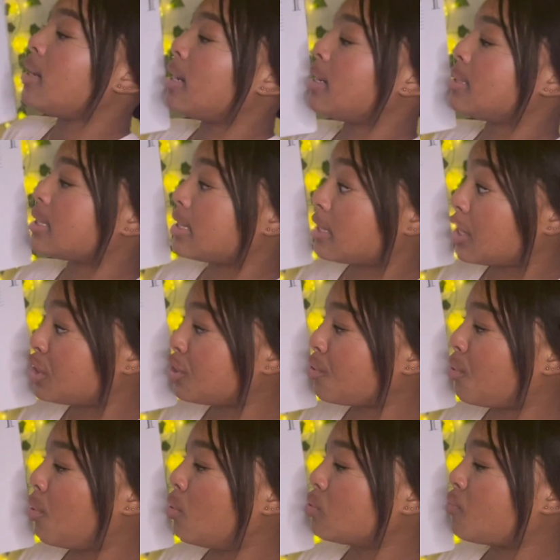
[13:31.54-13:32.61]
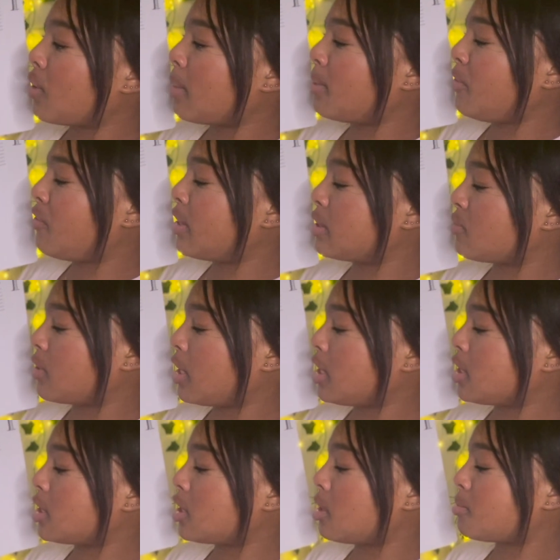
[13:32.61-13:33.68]
Then it says set your goals, family, friends,
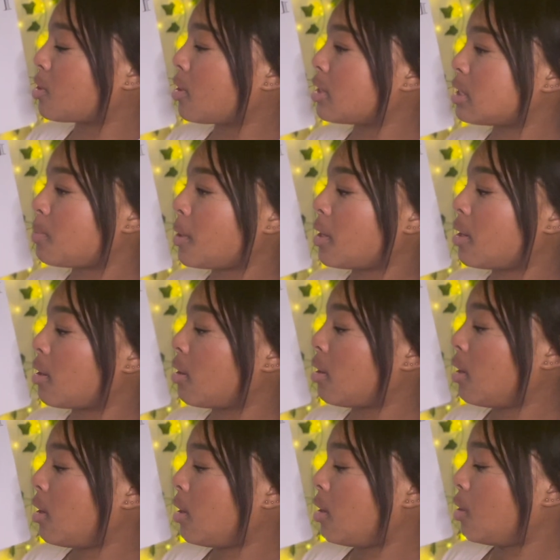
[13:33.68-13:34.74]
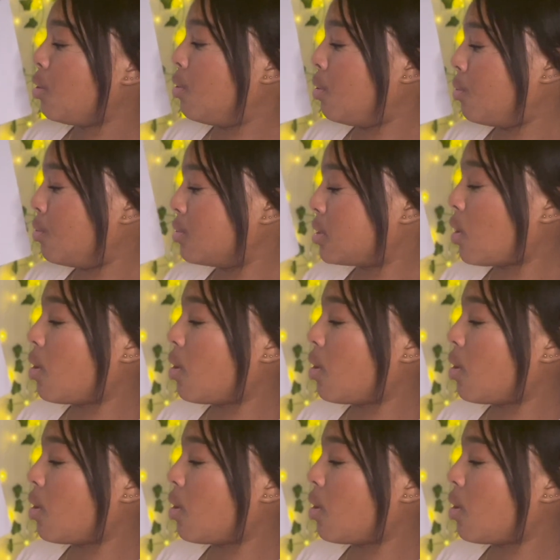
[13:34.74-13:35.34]
relationships, heart, spirit, goals, all